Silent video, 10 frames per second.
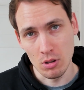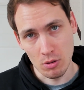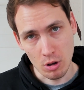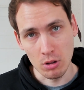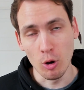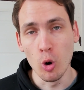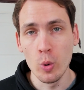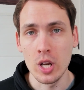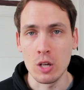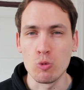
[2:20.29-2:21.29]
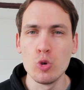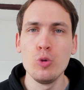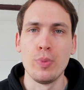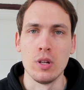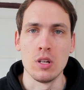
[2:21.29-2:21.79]
called Owen and
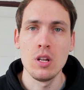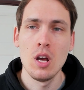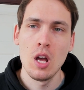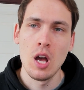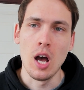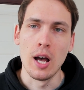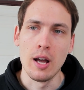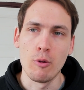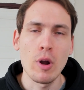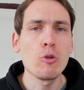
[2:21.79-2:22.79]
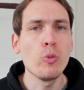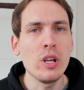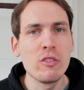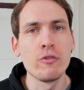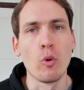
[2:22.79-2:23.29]
Ruben around
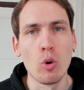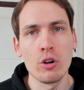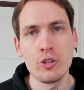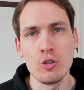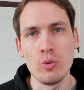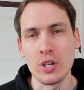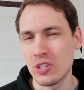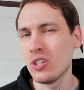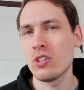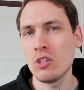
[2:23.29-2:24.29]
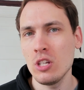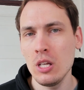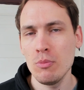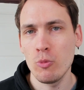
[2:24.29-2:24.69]
week 4 to assist the team.